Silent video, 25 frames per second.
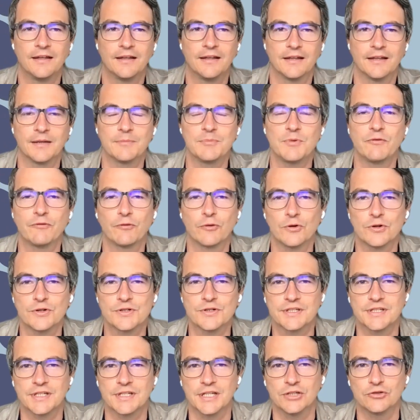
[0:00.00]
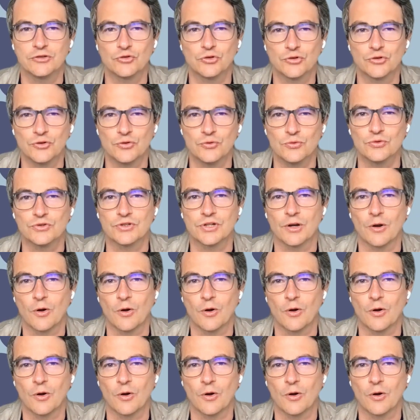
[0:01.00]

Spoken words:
Let me first introduce